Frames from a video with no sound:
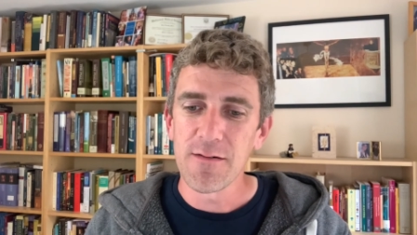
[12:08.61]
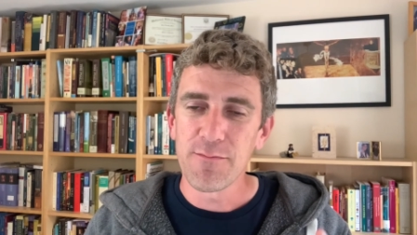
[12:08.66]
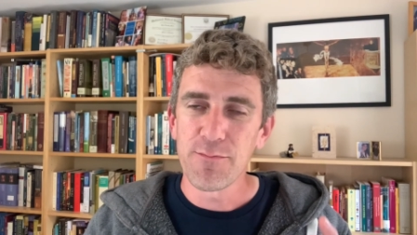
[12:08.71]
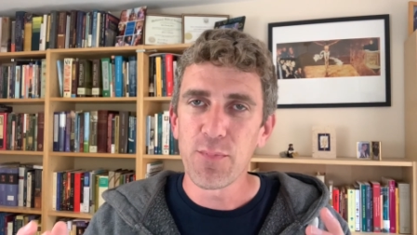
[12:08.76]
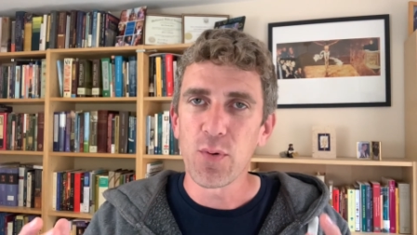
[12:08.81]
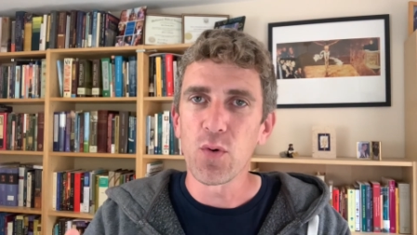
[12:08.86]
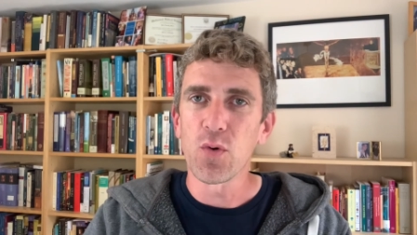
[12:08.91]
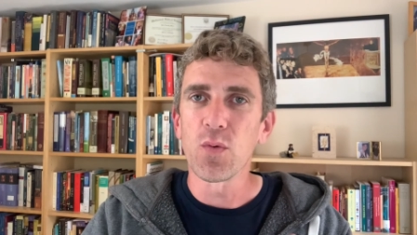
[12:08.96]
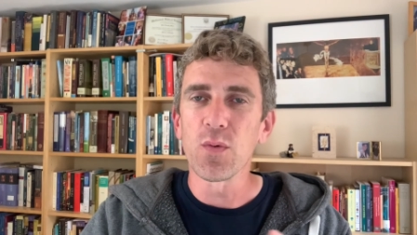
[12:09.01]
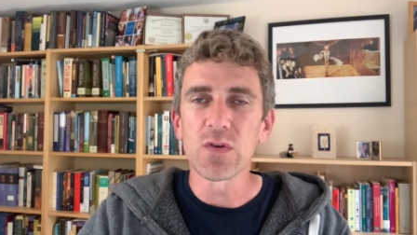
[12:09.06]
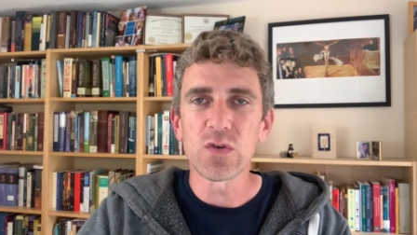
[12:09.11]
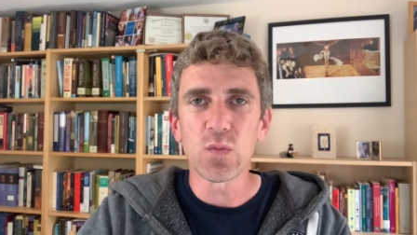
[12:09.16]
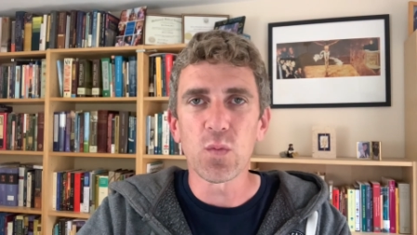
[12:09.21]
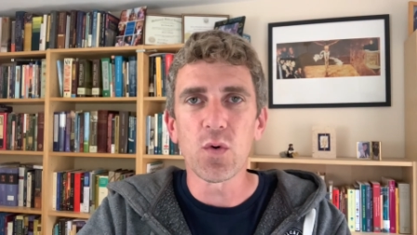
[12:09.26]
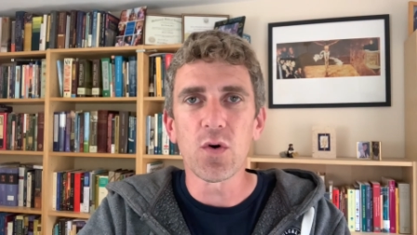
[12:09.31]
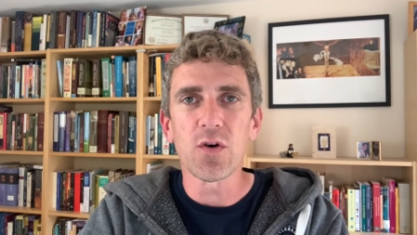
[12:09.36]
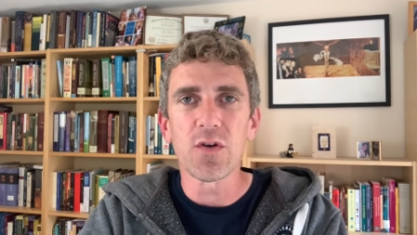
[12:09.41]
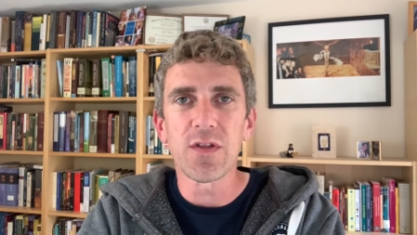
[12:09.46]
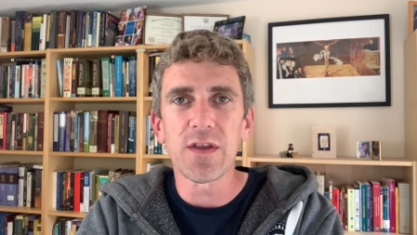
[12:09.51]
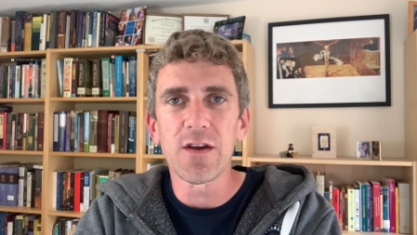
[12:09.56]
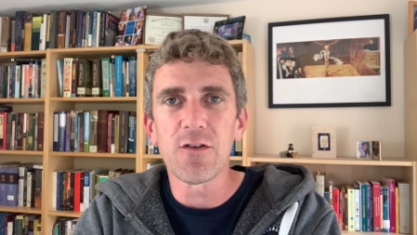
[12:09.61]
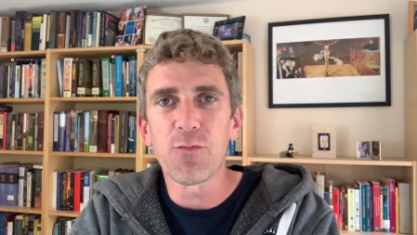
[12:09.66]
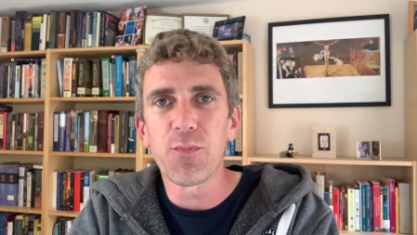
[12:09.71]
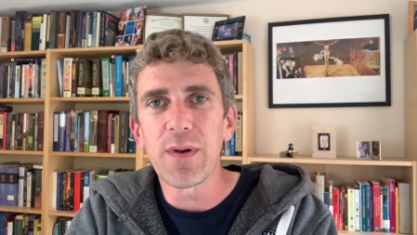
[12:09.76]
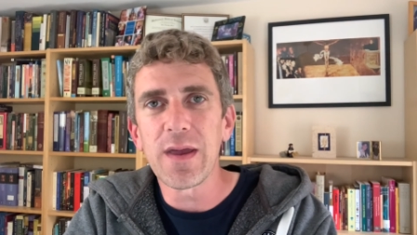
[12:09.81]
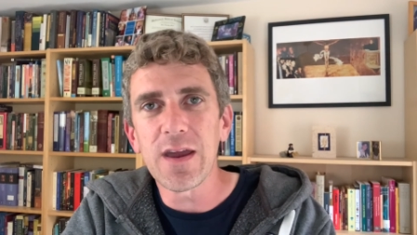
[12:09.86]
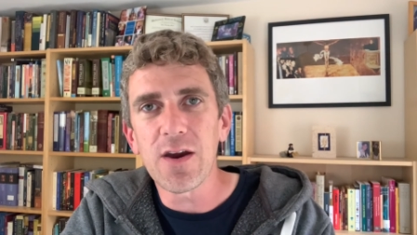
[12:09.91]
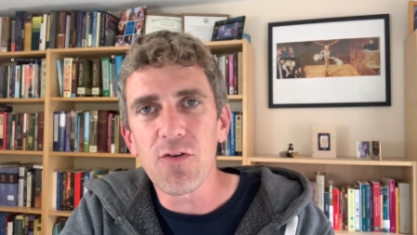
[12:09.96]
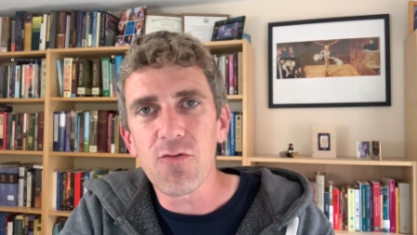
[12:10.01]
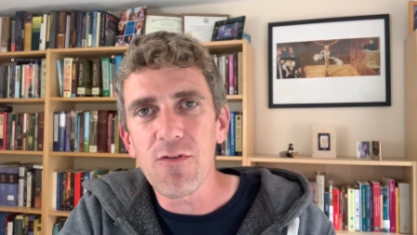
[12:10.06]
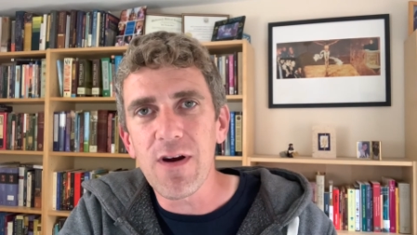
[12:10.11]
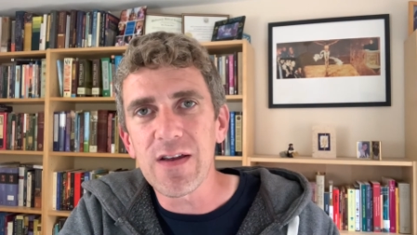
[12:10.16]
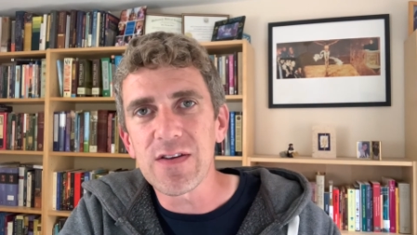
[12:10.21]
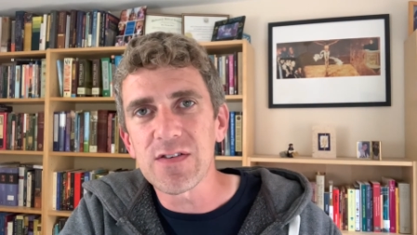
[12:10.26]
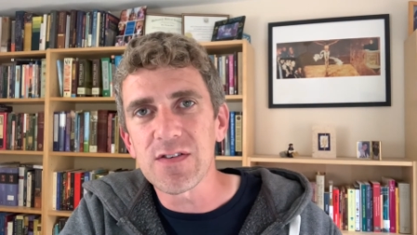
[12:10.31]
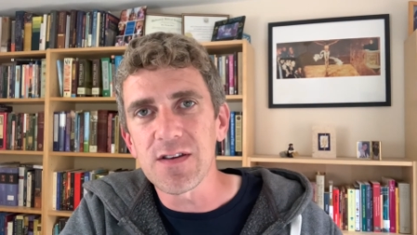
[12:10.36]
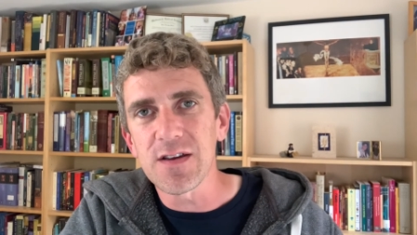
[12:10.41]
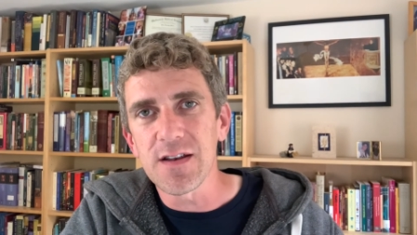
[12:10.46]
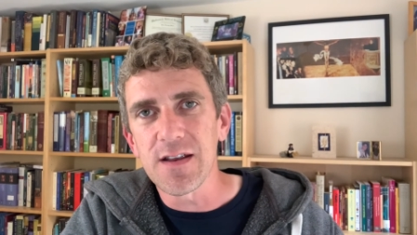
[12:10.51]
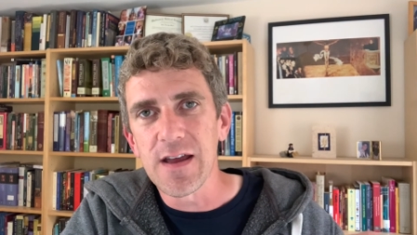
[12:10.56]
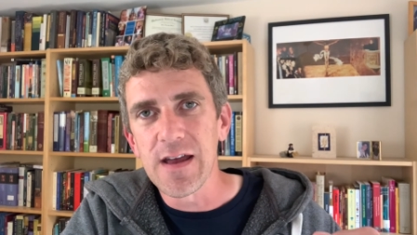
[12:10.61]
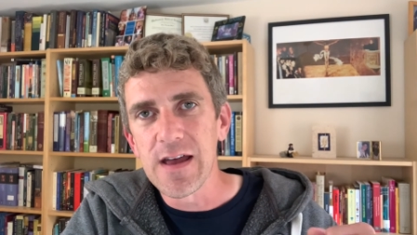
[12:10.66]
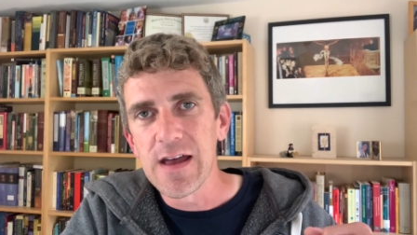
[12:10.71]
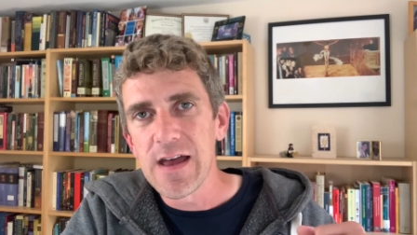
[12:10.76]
Paul was worthy of being arrested,